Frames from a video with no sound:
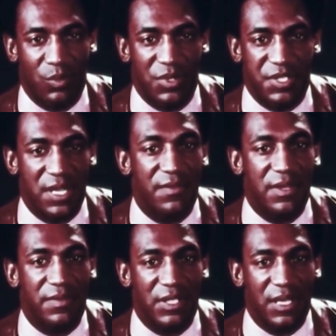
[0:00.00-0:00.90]
He was
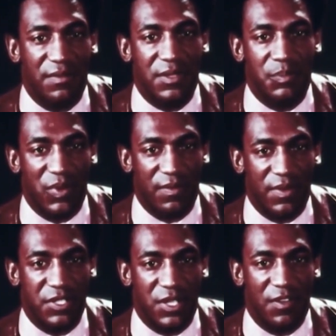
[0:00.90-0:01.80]
never even given the
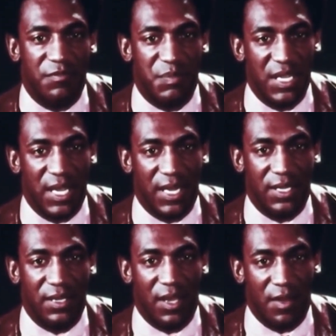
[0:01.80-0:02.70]
privilege of
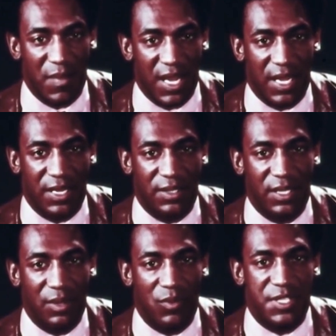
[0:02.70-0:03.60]
being a
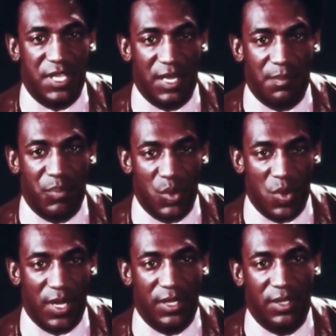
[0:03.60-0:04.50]
man. He was a
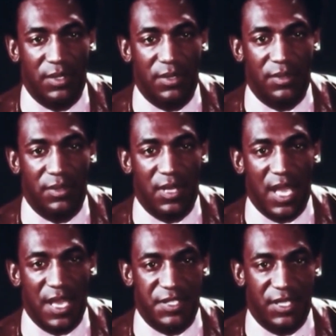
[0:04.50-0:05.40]
boy,
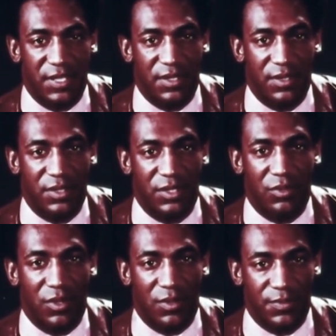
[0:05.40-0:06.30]
as in,
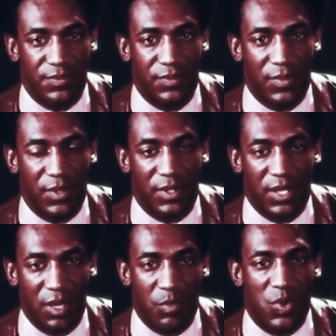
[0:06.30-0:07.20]
you know,
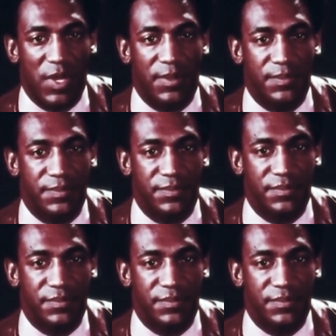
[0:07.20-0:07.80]
here boy.